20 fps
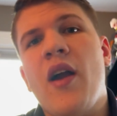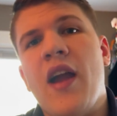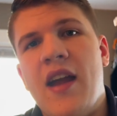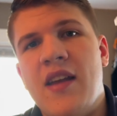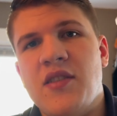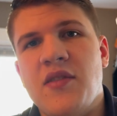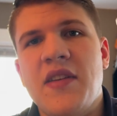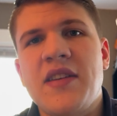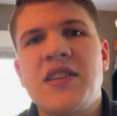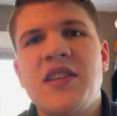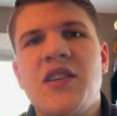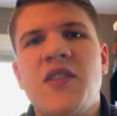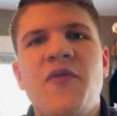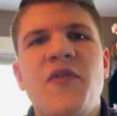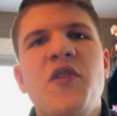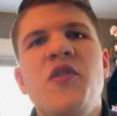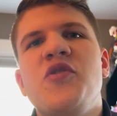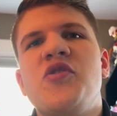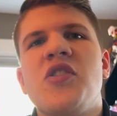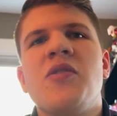Okay, so this is
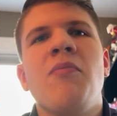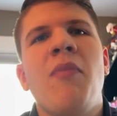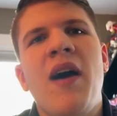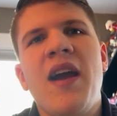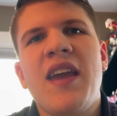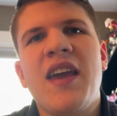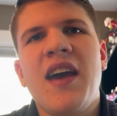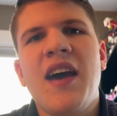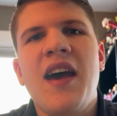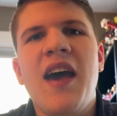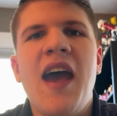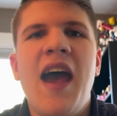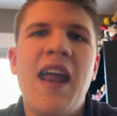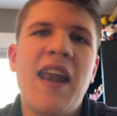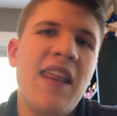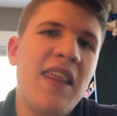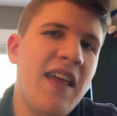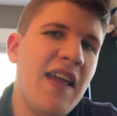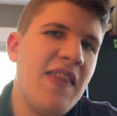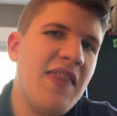future Micah
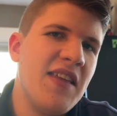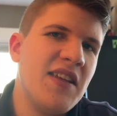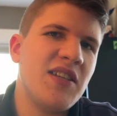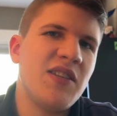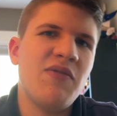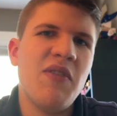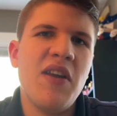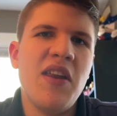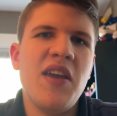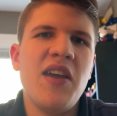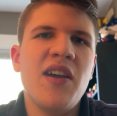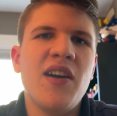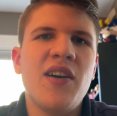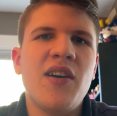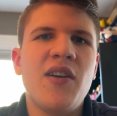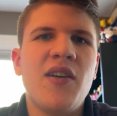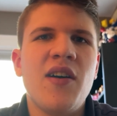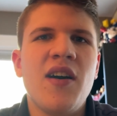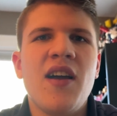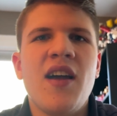editing this
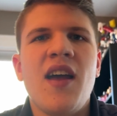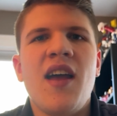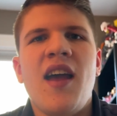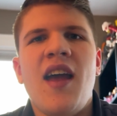video.